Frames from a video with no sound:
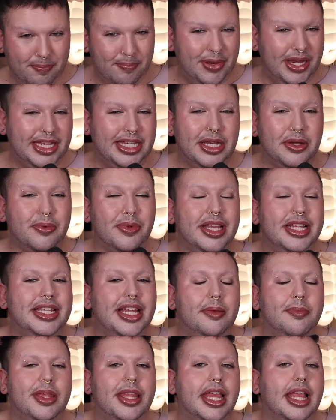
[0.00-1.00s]
but it didn't really tell
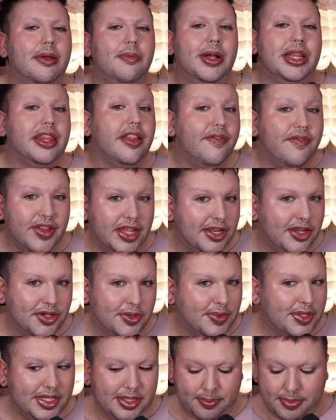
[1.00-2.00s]
me like what the finish
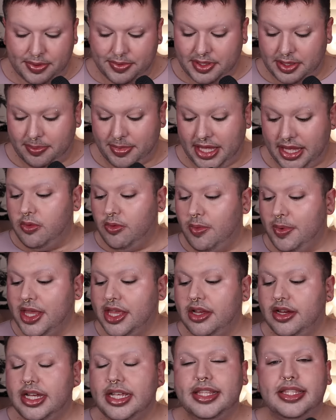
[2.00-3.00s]
was supposed to be. We'll be
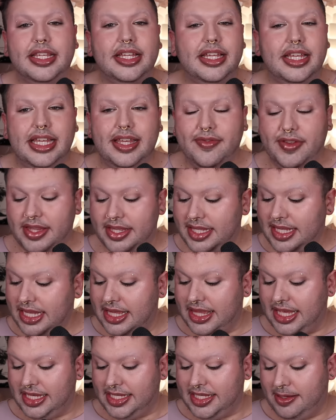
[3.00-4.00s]
curious to even see
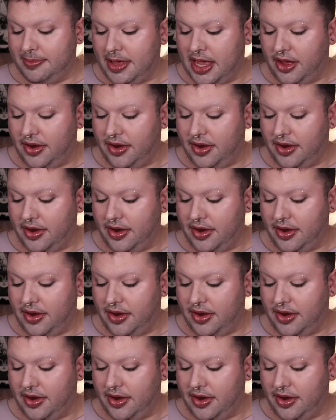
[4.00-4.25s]
things about